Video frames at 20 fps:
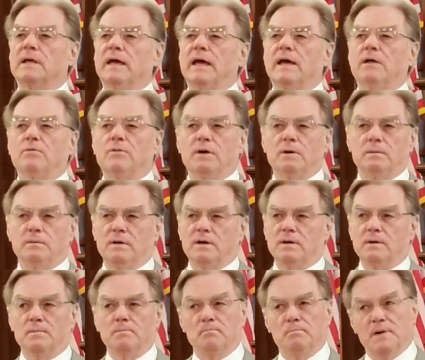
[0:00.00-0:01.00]
And we
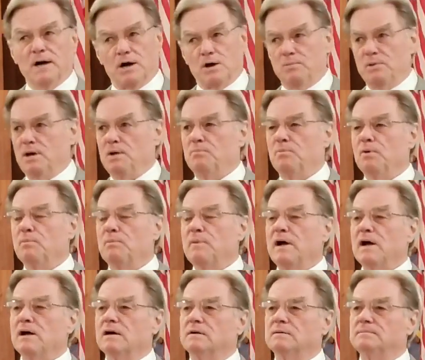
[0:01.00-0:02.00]
better be
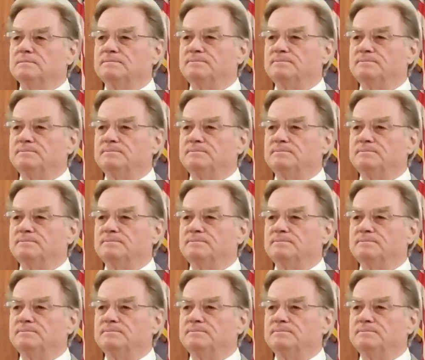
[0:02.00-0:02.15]
prepared.